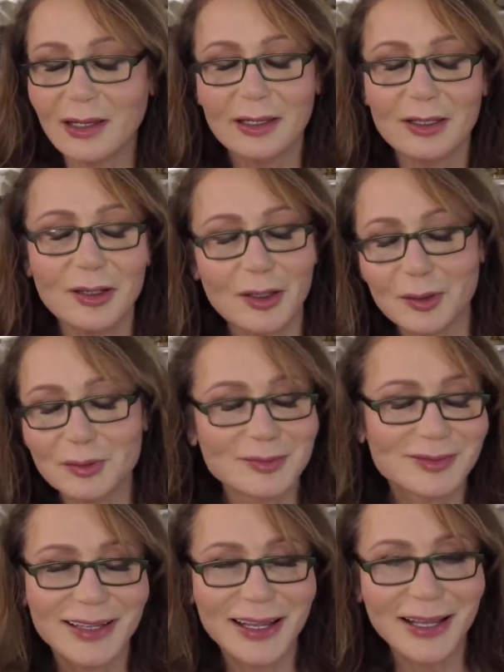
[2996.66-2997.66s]
you know,
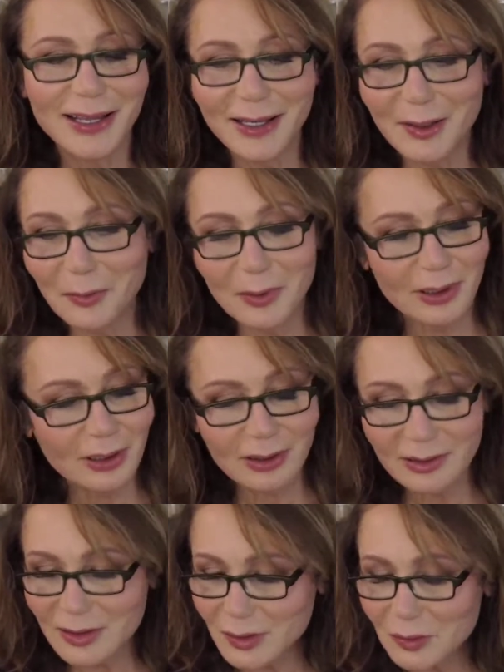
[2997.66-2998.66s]
I
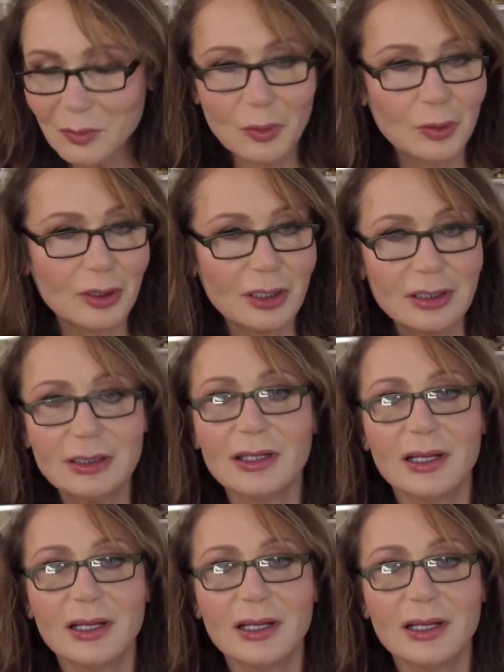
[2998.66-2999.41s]
will do more.